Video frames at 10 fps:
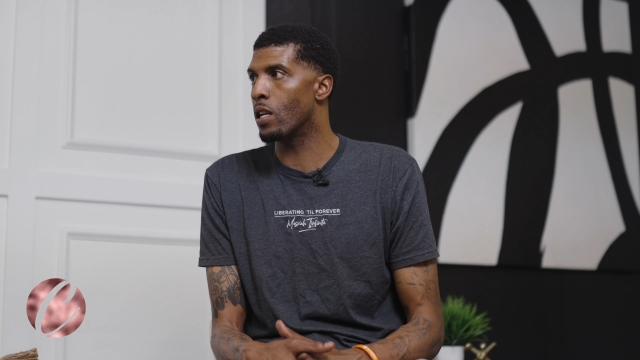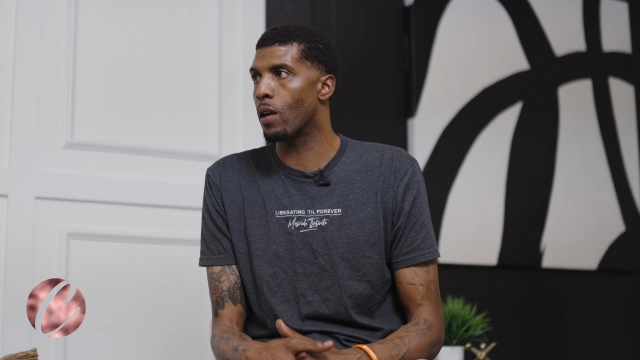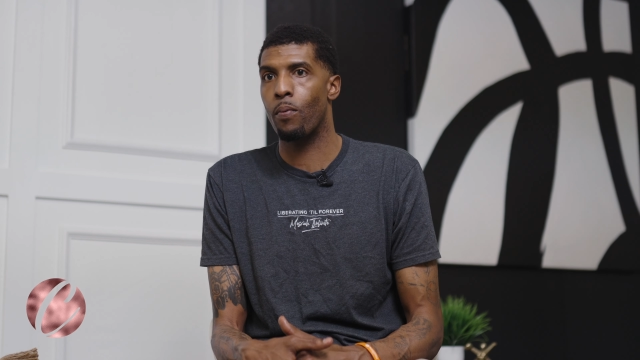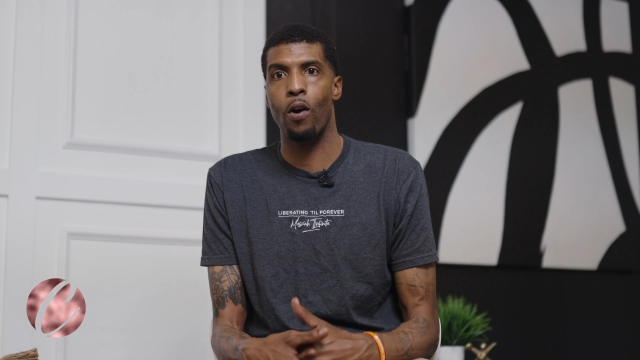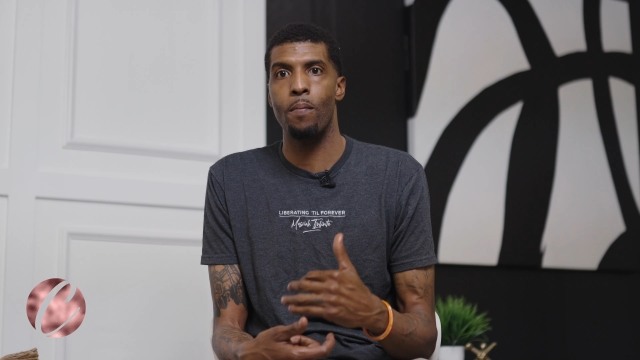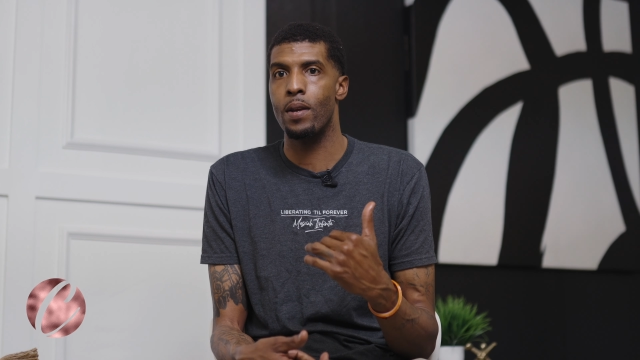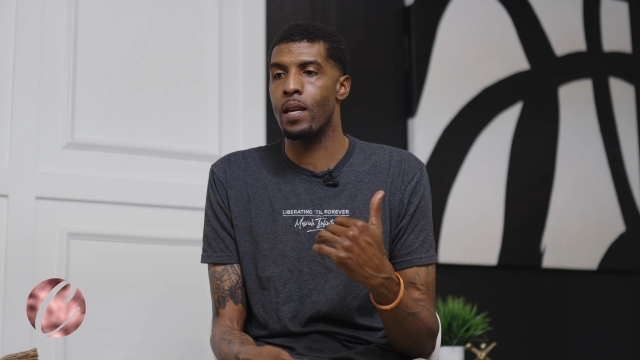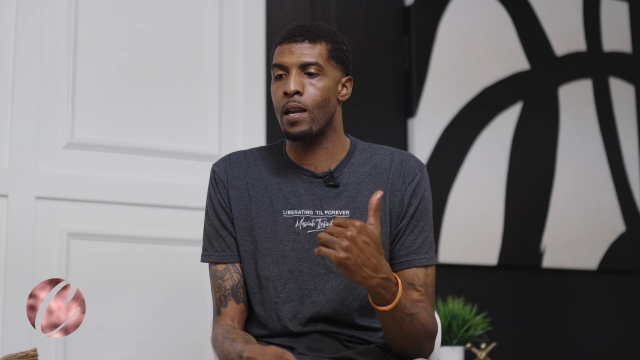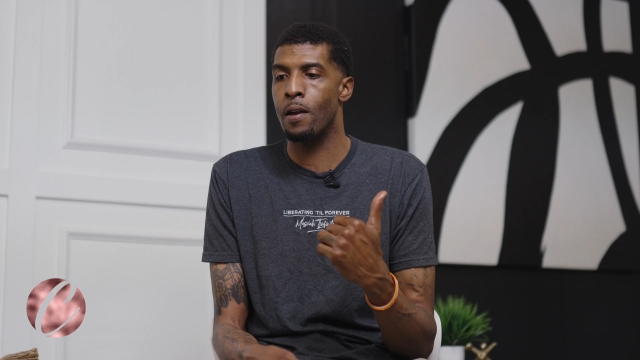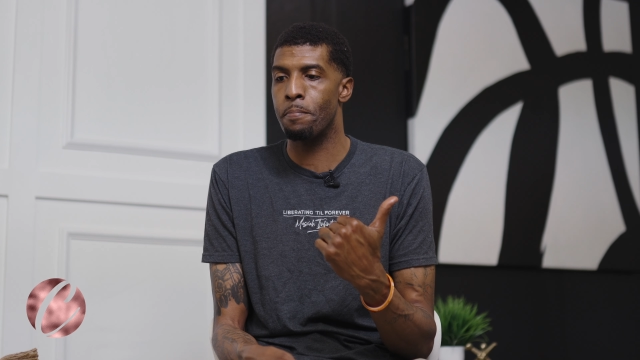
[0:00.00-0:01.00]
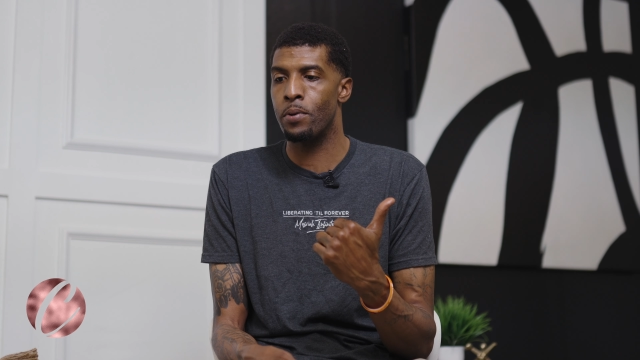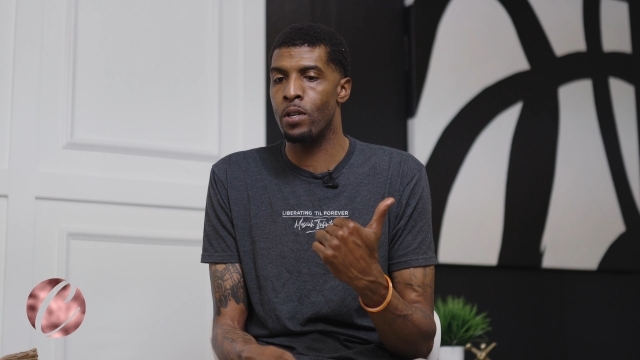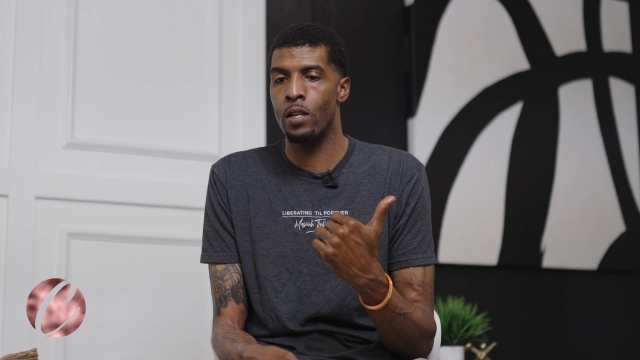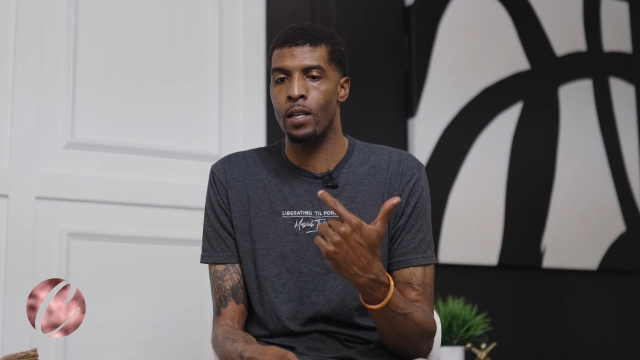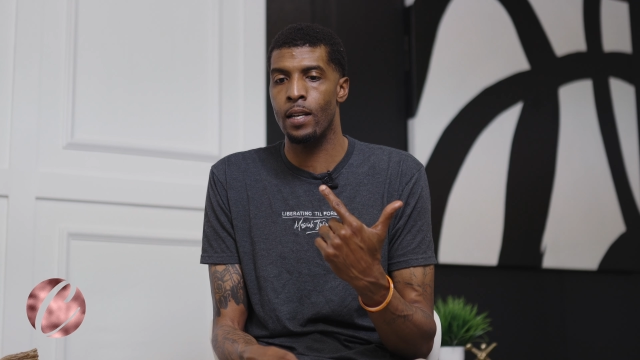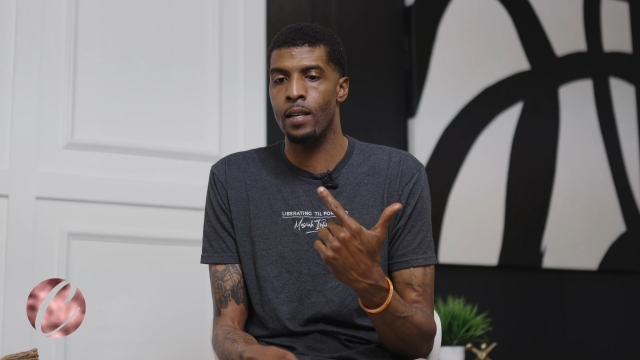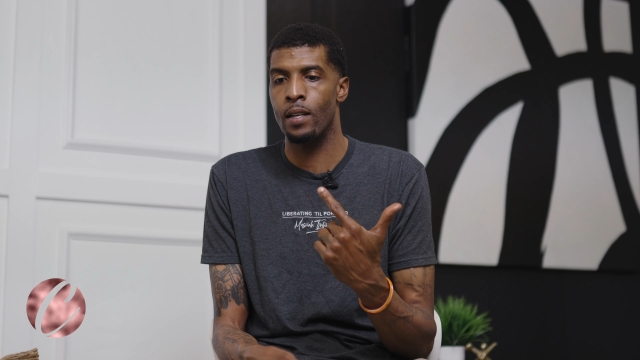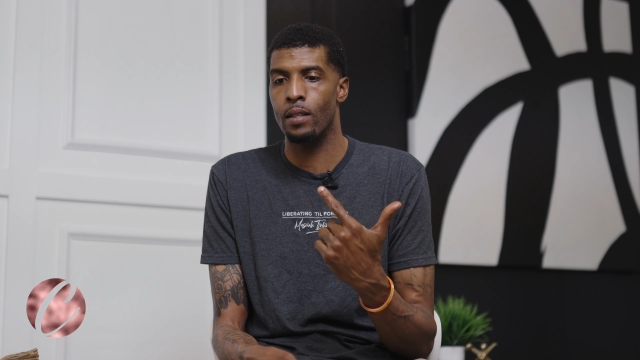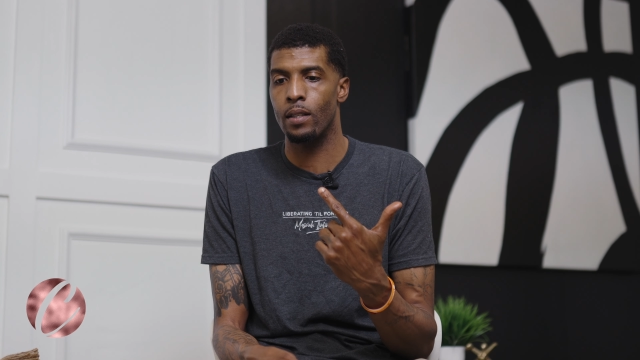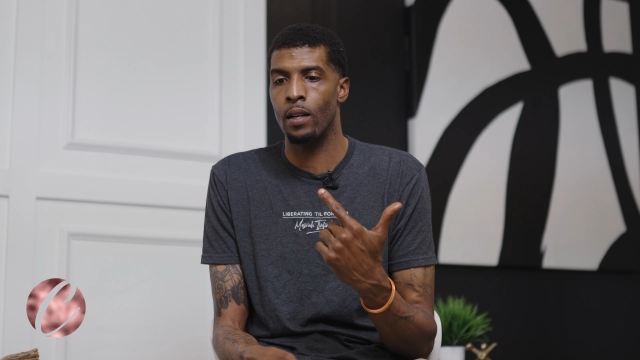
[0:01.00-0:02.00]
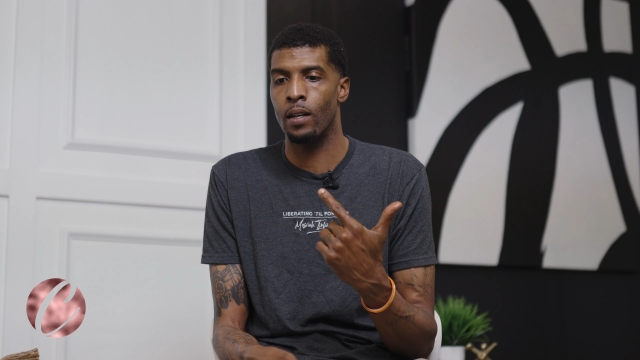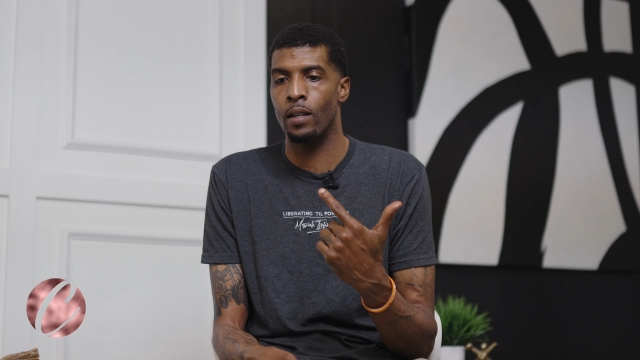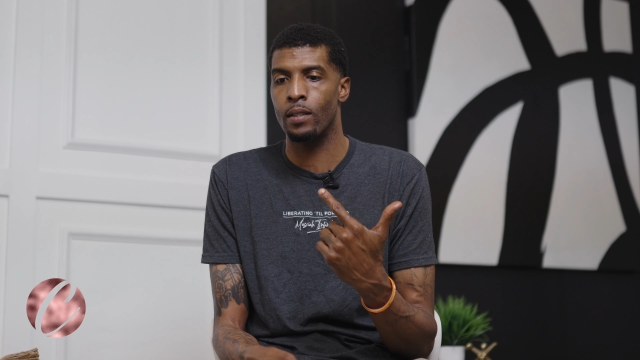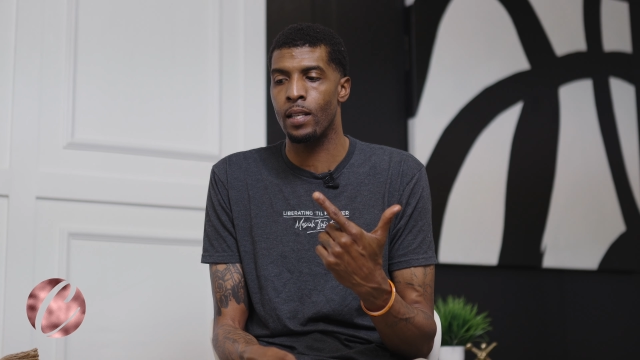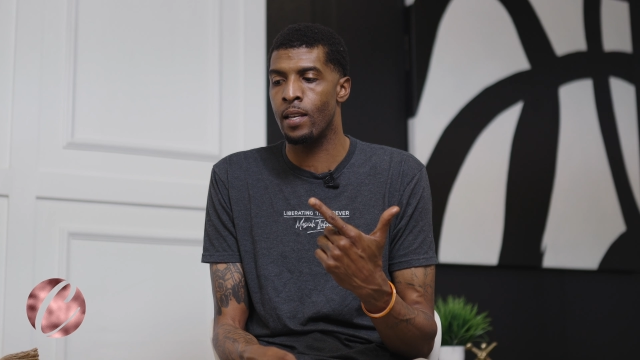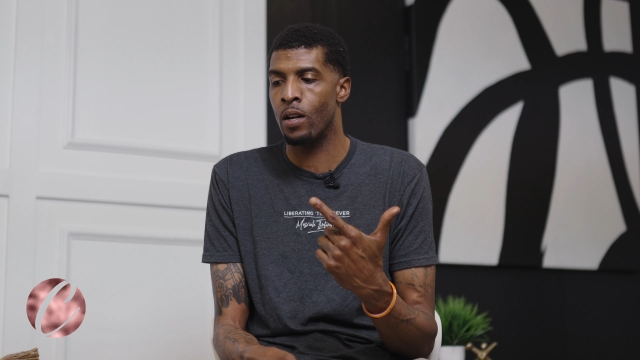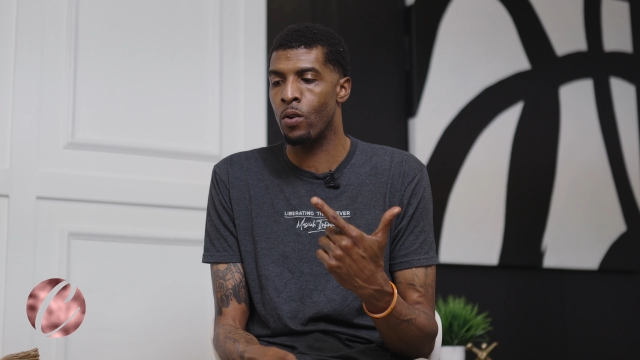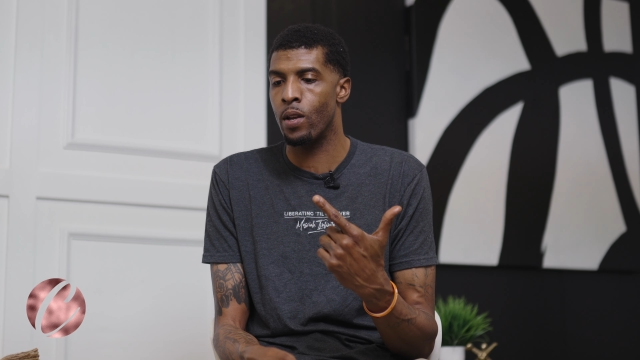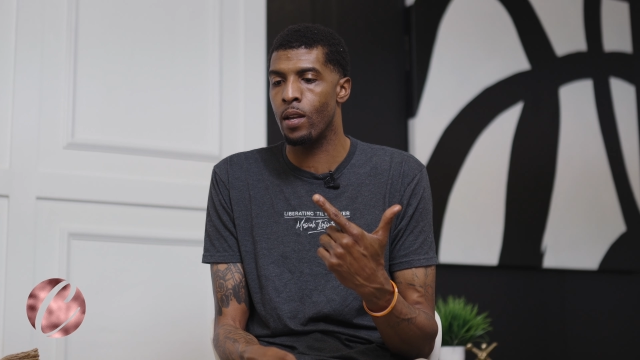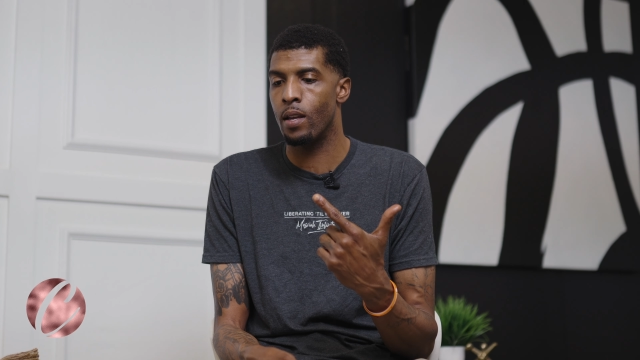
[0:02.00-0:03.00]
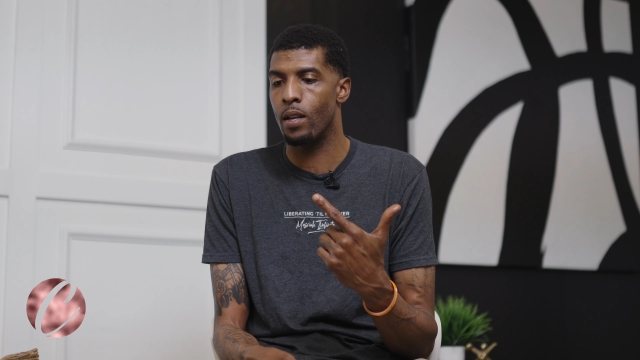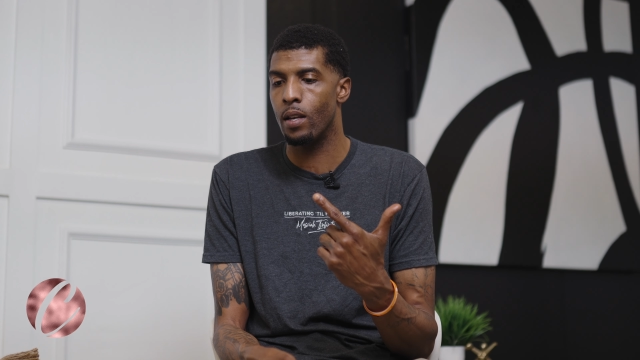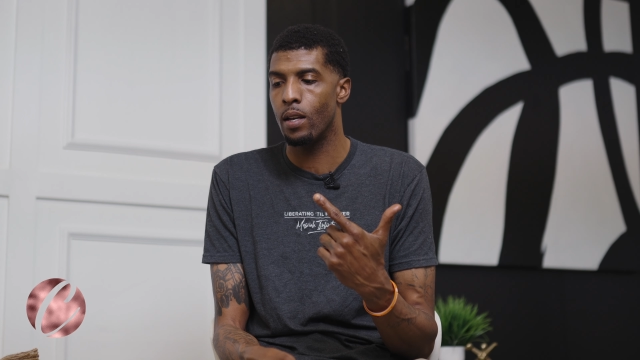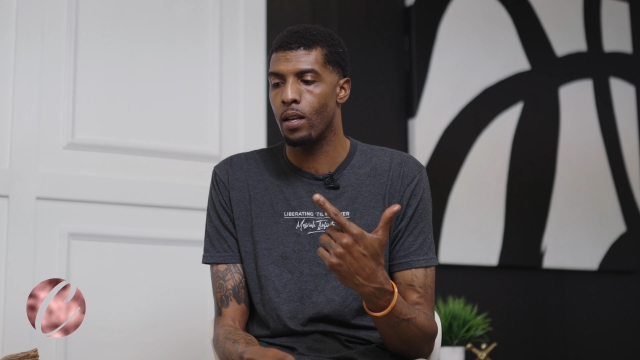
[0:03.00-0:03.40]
They brought me in, Boog in, Theo in.